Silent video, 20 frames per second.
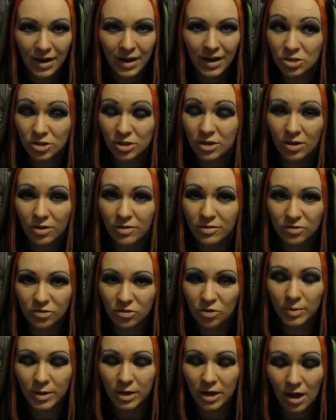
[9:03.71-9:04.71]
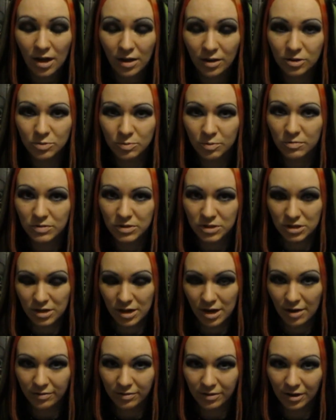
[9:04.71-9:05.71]
Just look at all the stupid college movies that are
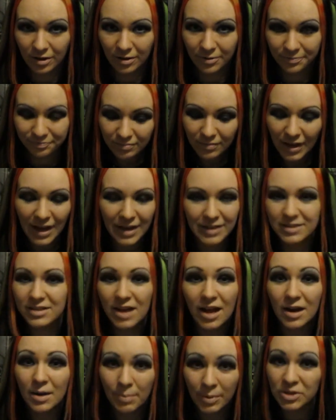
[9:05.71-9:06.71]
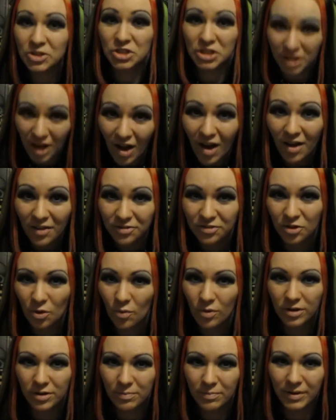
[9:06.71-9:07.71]
out there. It's not a bunch of goths
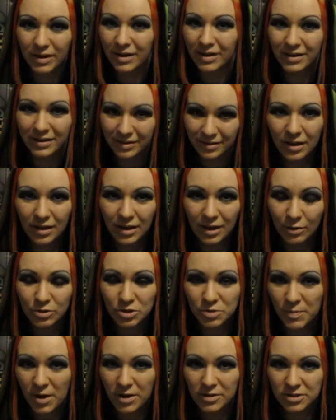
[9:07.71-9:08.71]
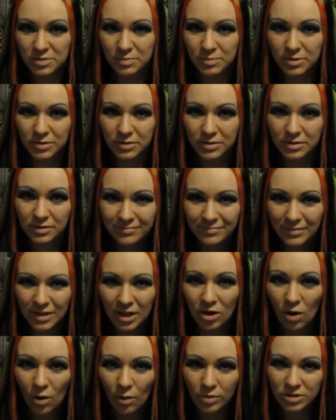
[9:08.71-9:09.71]
going and being irresponsible.
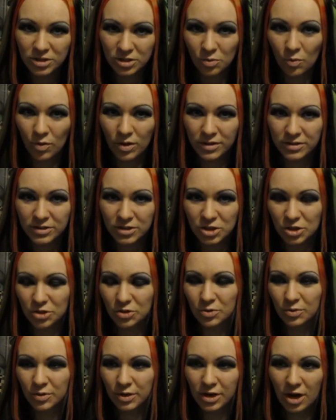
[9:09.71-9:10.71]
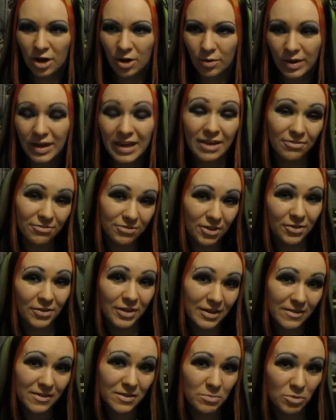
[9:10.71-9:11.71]
They're always the ones who, you know, if they're
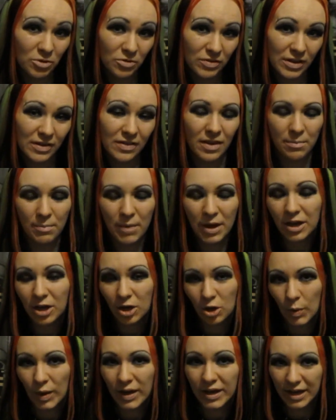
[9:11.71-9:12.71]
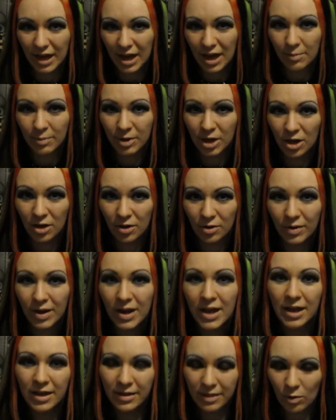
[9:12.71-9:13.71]
in the movie, they make a quick cameo,
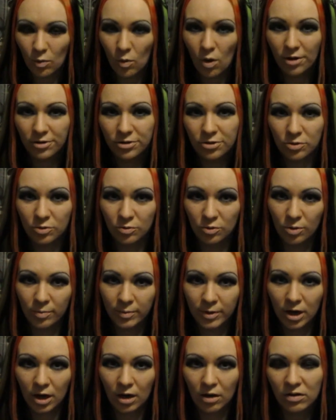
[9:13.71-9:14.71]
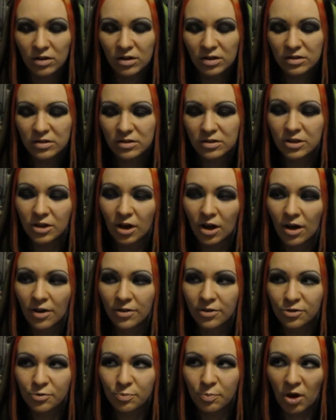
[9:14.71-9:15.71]
they walk through the room and go,
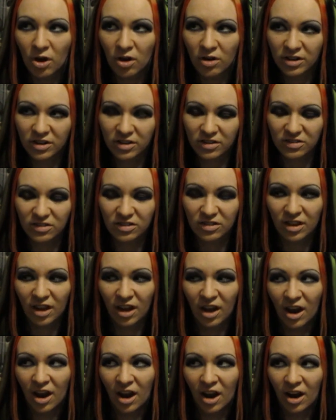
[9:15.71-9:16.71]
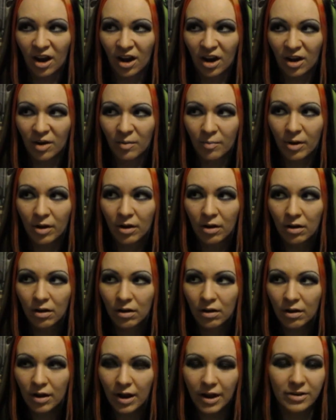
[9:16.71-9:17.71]
God, this party is lame.
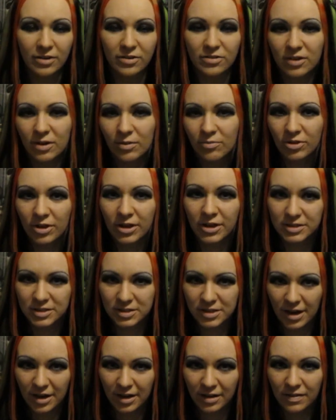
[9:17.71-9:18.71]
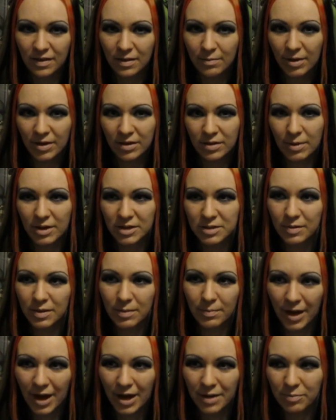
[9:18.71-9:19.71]
And you see them for like a second and they make them out to be the
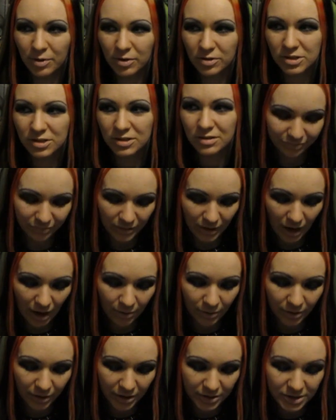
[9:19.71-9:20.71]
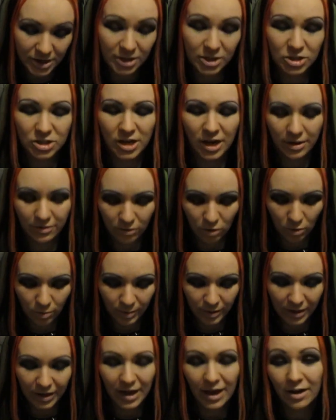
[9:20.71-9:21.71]
bad person. I realize I just kind of
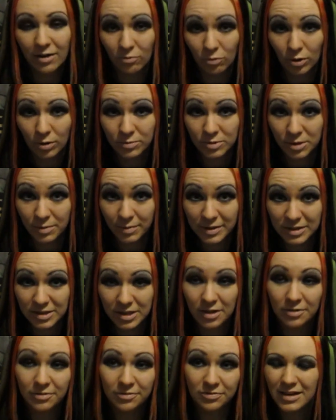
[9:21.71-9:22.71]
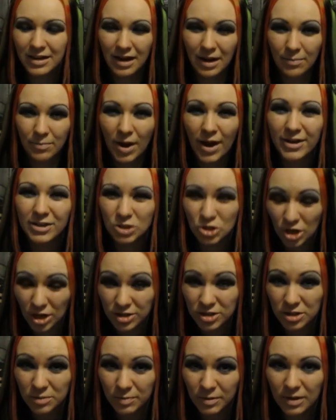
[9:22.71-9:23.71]
opened a can of worms on myself, and I'm not
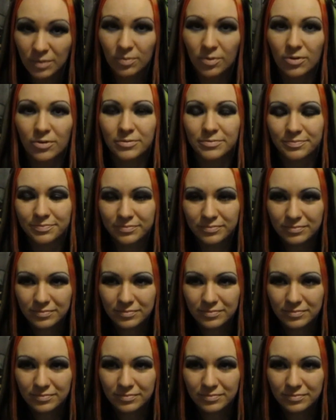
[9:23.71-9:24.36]
judging people.